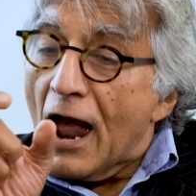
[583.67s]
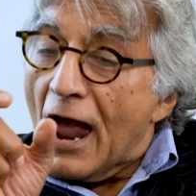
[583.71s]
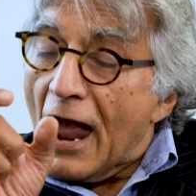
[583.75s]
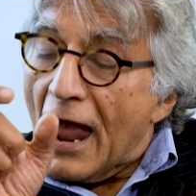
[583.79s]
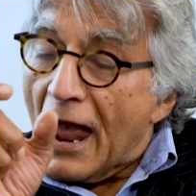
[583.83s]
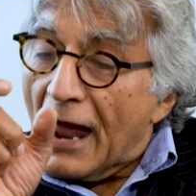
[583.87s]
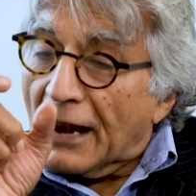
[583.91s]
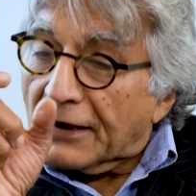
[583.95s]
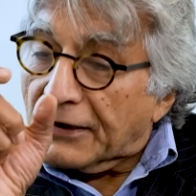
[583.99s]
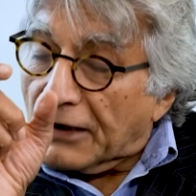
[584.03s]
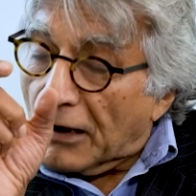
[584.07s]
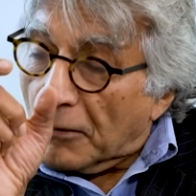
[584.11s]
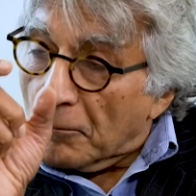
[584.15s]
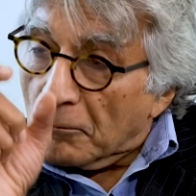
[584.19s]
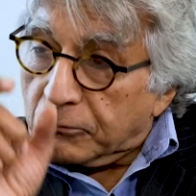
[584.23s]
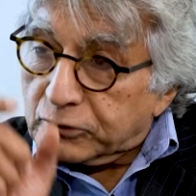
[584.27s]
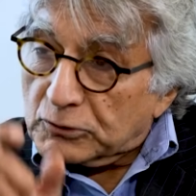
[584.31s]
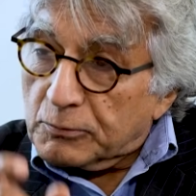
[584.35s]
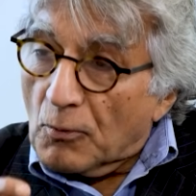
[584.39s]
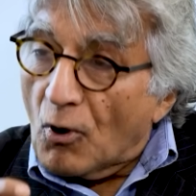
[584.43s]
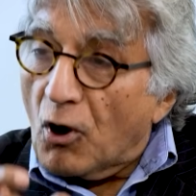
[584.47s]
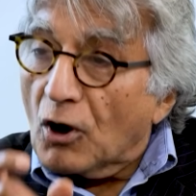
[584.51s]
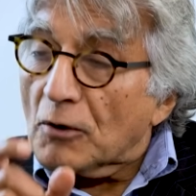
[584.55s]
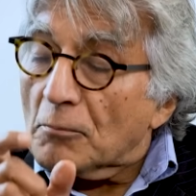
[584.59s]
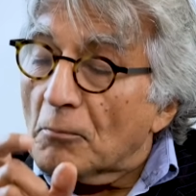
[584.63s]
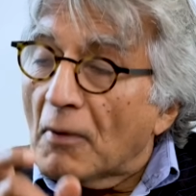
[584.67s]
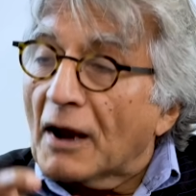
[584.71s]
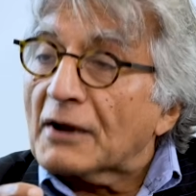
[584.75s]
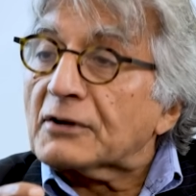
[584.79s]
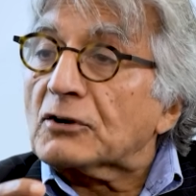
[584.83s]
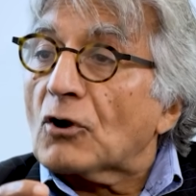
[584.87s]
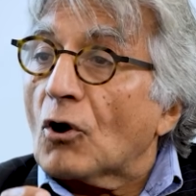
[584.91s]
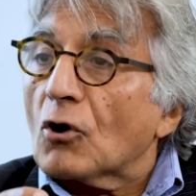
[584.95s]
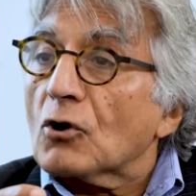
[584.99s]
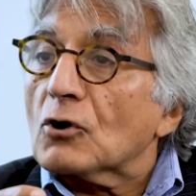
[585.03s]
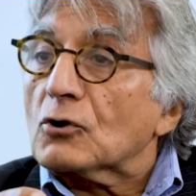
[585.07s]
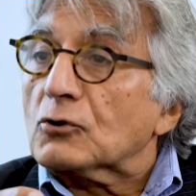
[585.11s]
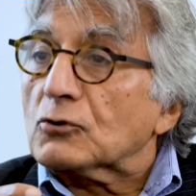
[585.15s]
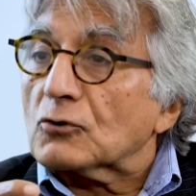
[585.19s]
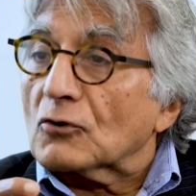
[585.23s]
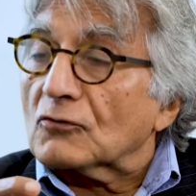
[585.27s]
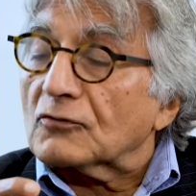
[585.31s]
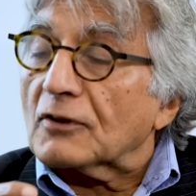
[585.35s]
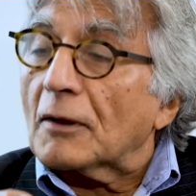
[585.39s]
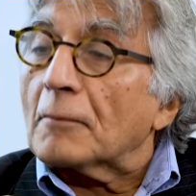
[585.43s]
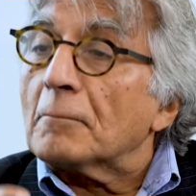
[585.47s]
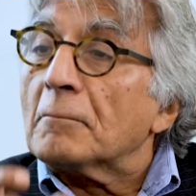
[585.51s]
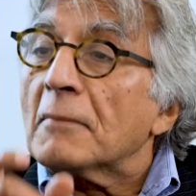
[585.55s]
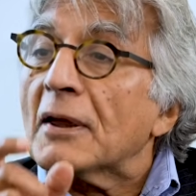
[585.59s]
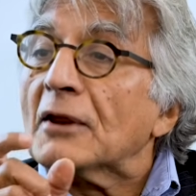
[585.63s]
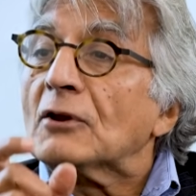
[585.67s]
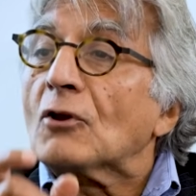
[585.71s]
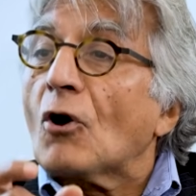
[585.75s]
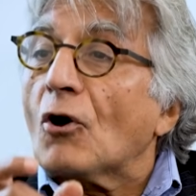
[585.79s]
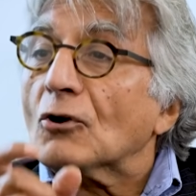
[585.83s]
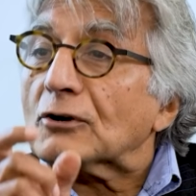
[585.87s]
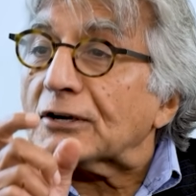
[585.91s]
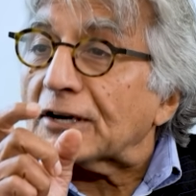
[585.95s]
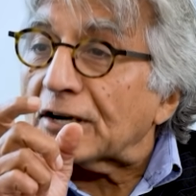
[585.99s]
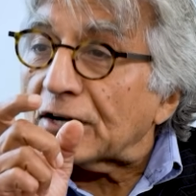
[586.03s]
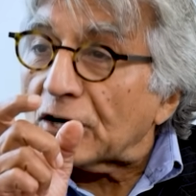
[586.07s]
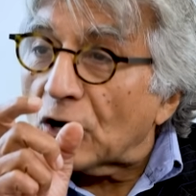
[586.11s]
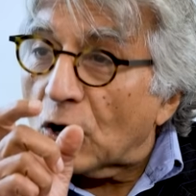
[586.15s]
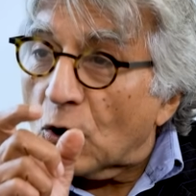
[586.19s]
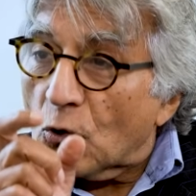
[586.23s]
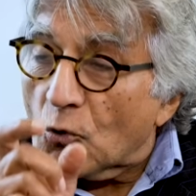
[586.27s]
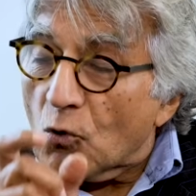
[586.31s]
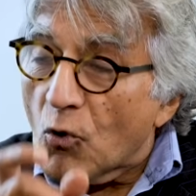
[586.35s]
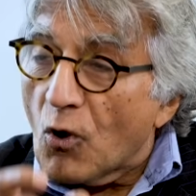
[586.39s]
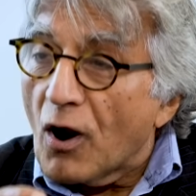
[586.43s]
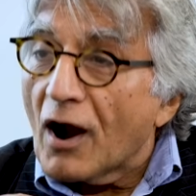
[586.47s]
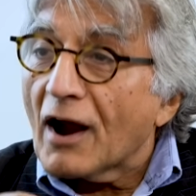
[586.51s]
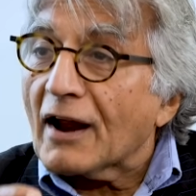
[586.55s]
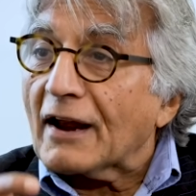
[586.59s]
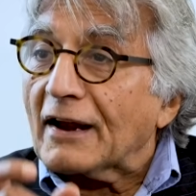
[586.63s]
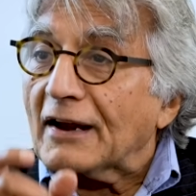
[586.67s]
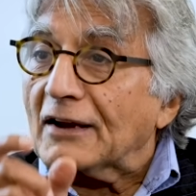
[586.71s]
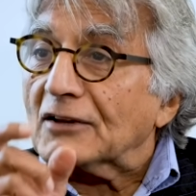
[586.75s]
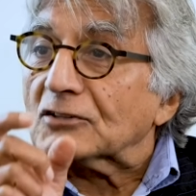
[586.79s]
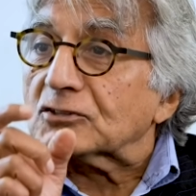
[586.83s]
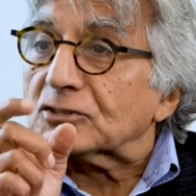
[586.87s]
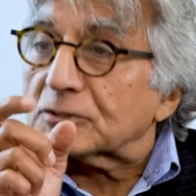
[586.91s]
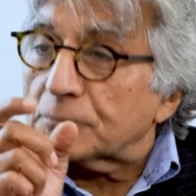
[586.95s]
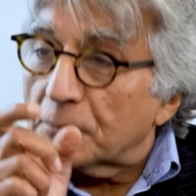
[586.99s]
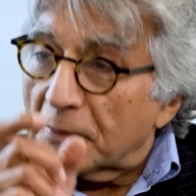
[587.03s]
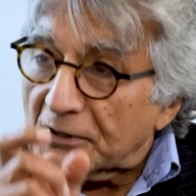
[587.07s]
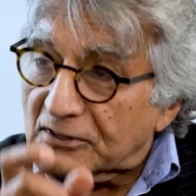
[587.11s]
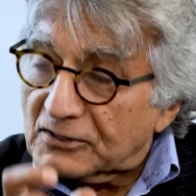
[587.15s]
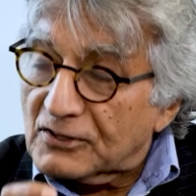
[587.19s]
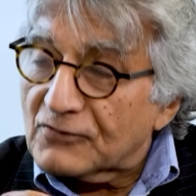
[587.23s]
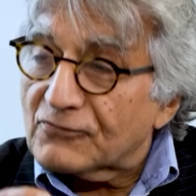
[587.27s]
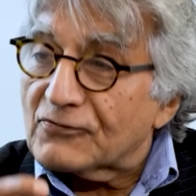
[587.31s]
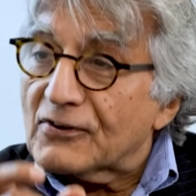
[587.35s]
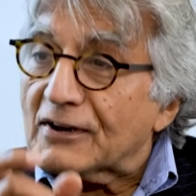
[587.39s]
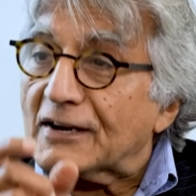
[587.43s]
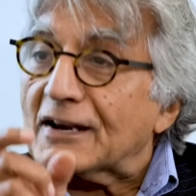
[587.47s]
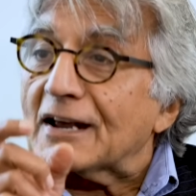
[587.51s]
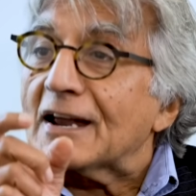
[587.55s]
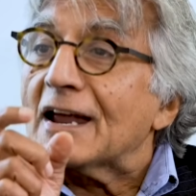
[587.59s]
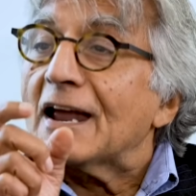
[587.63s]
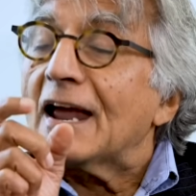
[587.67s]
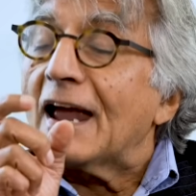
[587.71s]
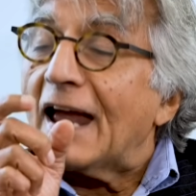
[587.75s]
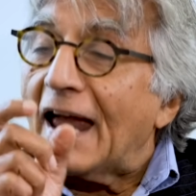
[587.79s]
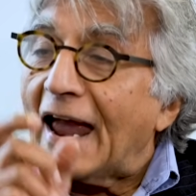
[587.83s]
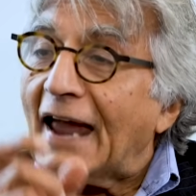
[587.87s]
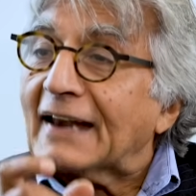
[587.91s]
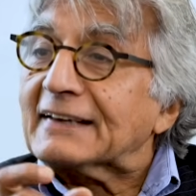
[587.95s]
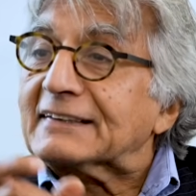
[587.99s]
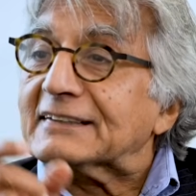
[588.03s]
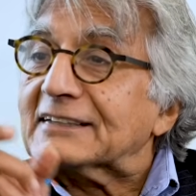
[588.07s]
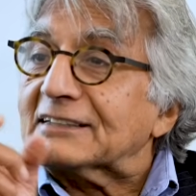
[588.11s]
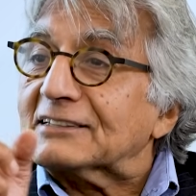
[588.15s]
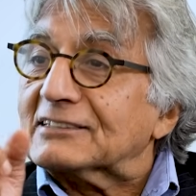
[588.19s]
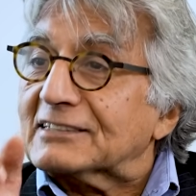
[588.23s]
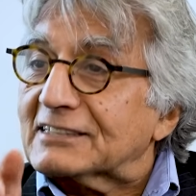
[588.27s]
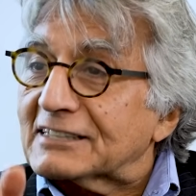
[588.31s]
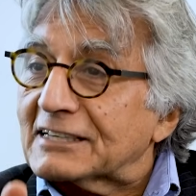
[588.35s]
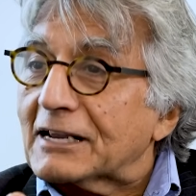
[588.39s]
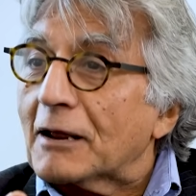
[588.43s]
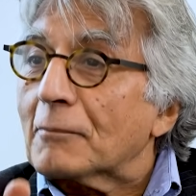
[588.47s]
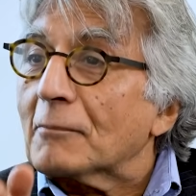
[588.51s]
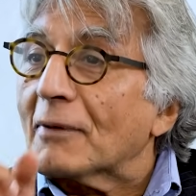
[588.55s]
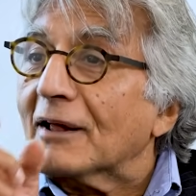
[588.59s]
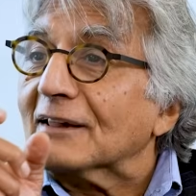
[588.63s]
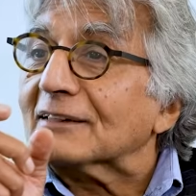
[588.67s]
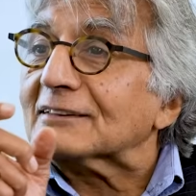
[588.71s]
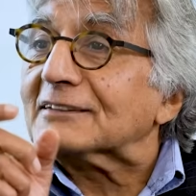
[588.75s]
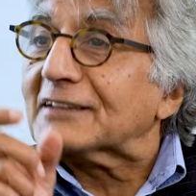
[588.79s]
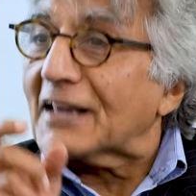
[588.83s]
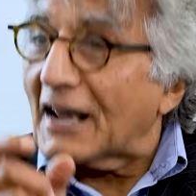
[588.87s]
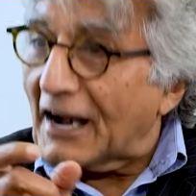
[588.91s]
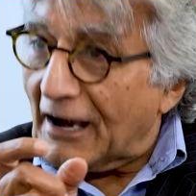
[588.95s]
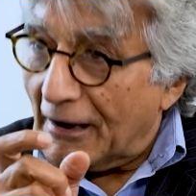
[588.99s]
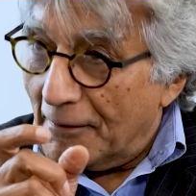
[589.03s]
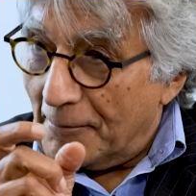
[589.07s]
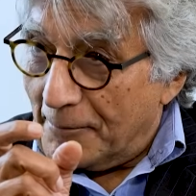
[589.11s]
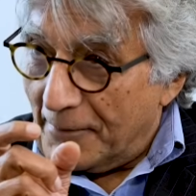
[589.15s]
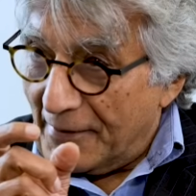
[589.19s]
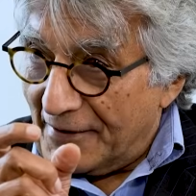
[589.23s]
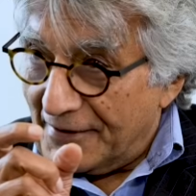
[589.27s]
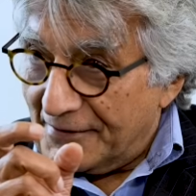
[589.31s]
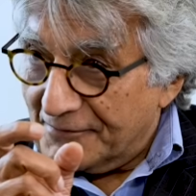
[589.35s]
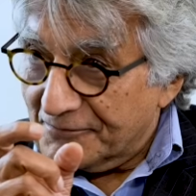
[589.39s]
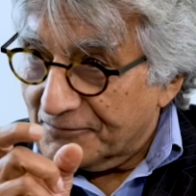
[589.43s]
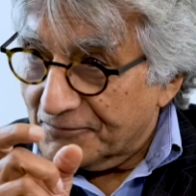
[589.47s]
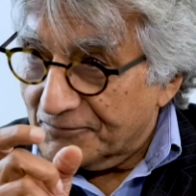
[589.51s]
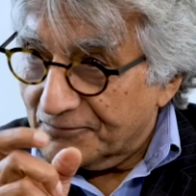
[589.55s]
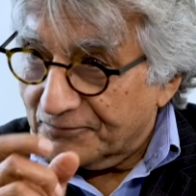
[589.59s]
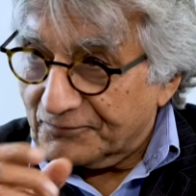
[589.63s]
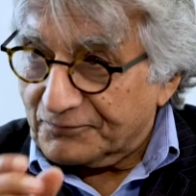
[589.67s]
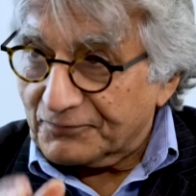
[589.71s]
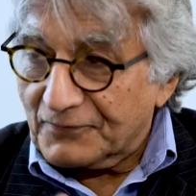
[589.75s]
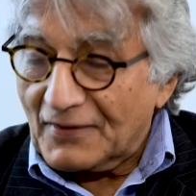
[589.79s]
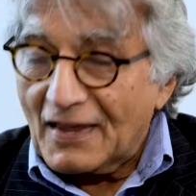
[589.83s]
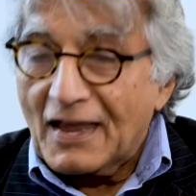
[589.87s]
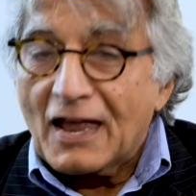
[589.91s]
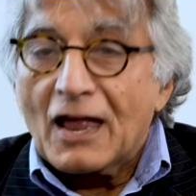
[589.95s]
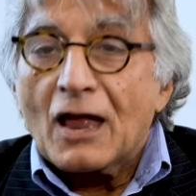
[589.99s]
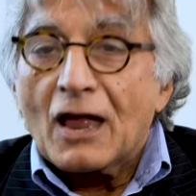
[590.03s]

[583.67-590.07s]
And a small minority of them may not require specific anti CML therapy. hmm